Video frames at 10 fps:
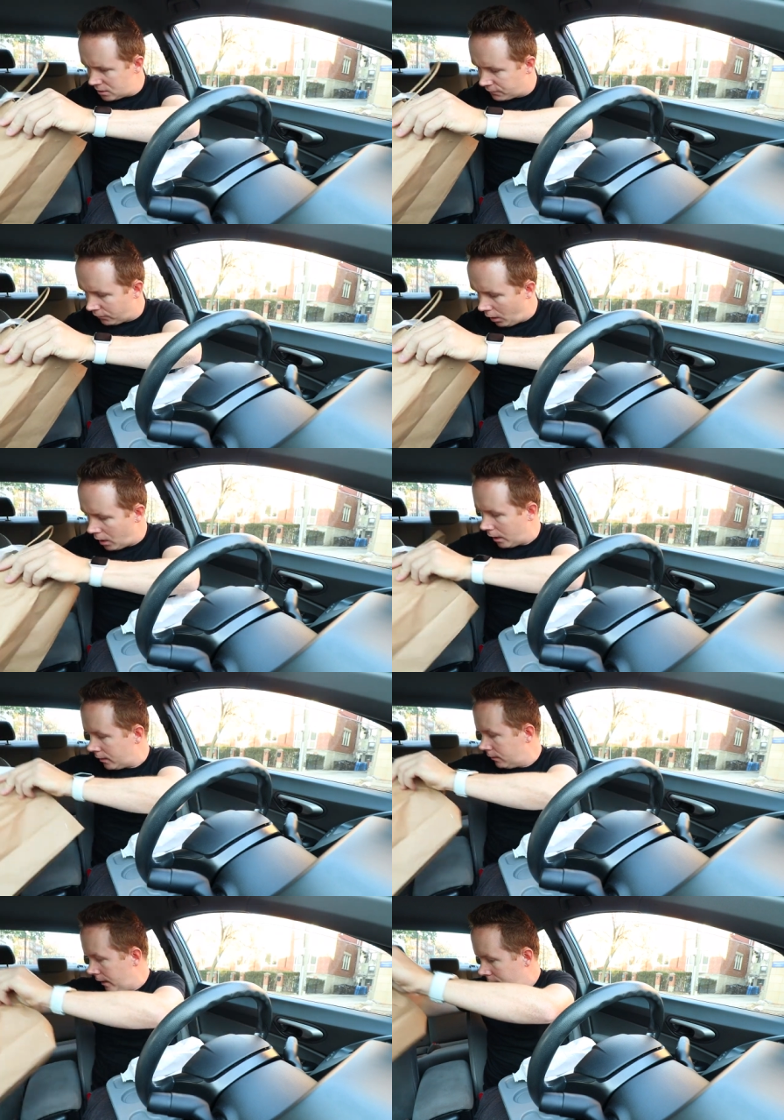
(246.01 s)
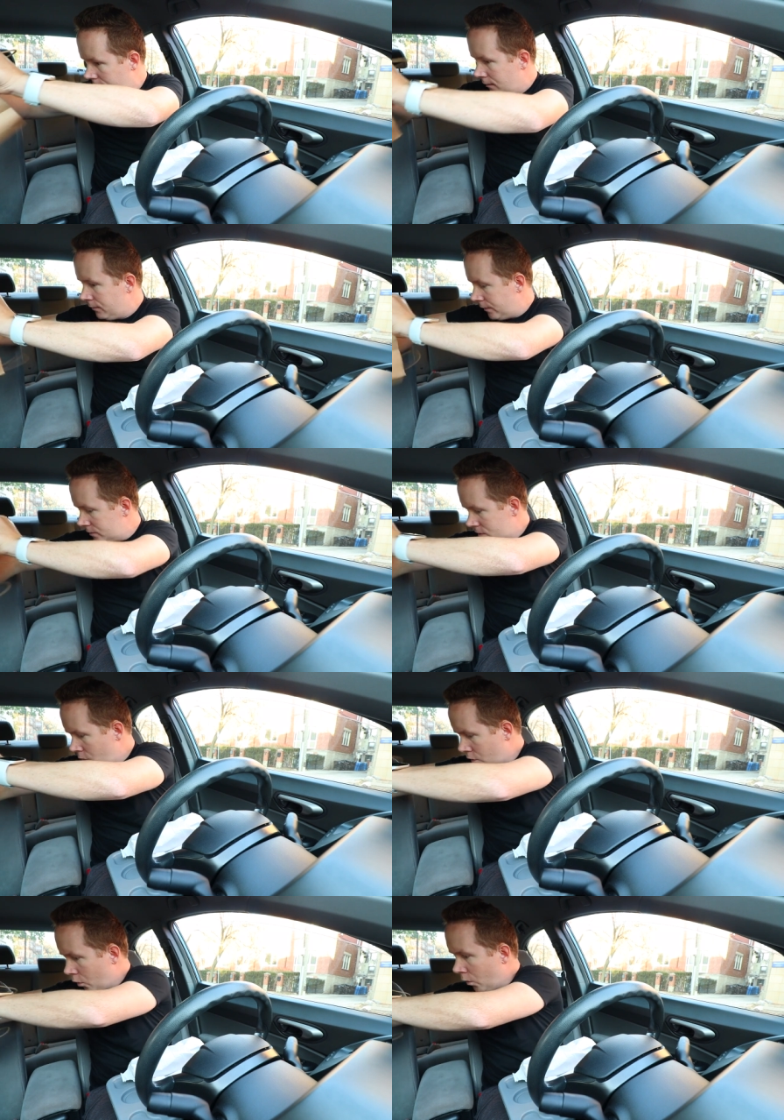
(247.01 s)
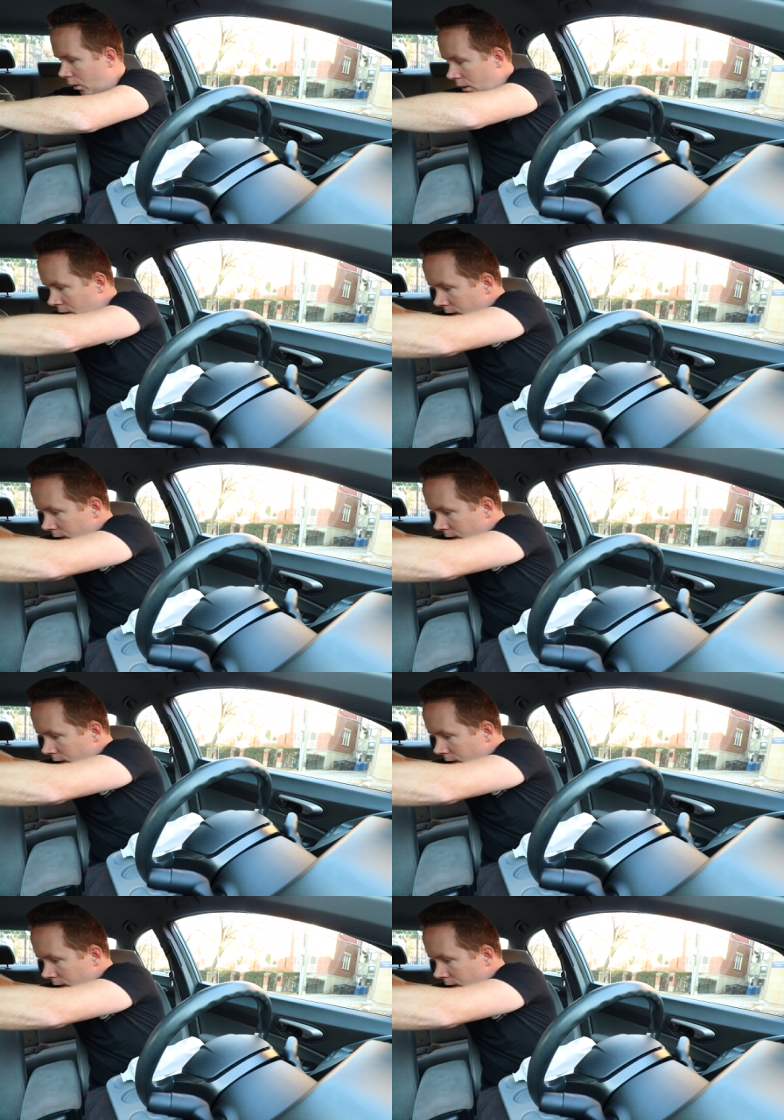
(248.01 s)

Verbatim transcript: this vlog. Like, that's so cool.